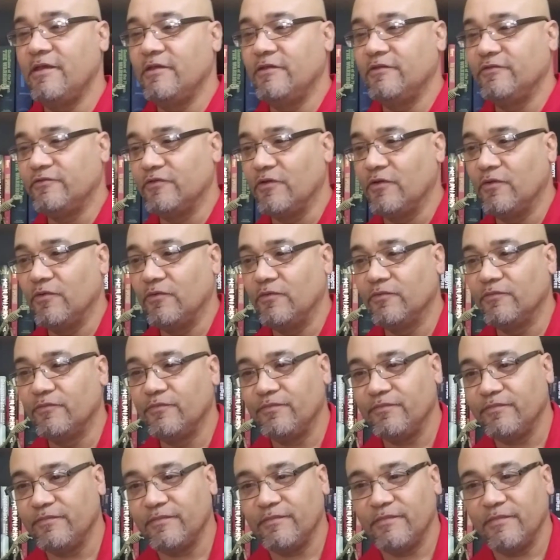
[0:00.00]
So
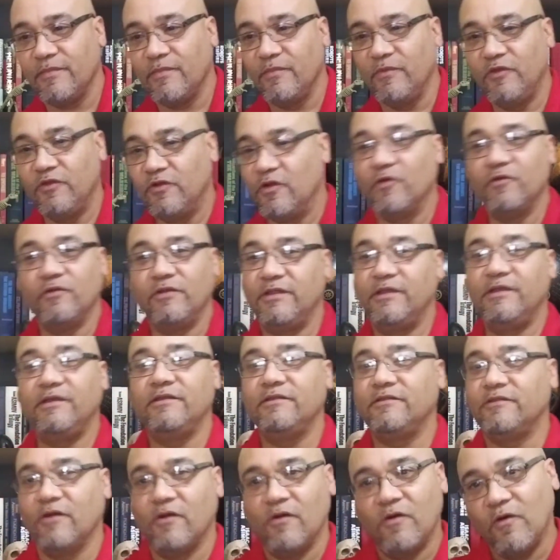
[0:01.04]
you don't
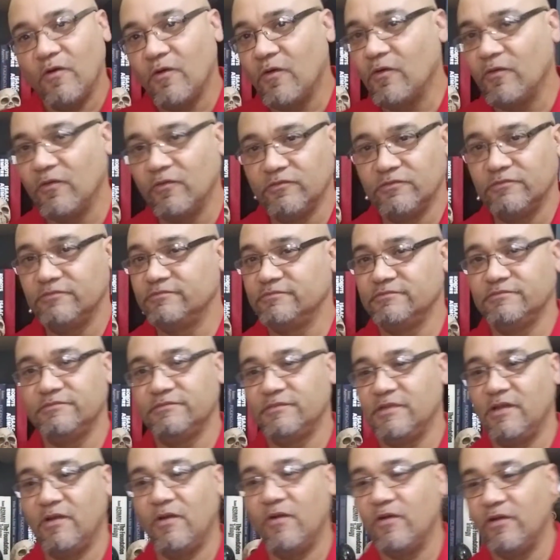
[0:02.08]
need the whole
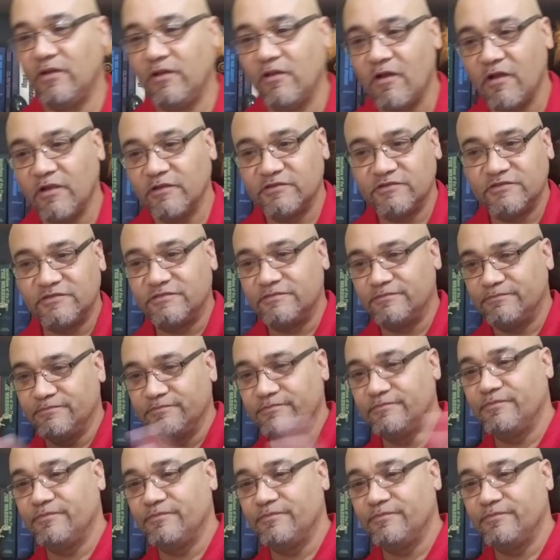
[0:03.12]
or a large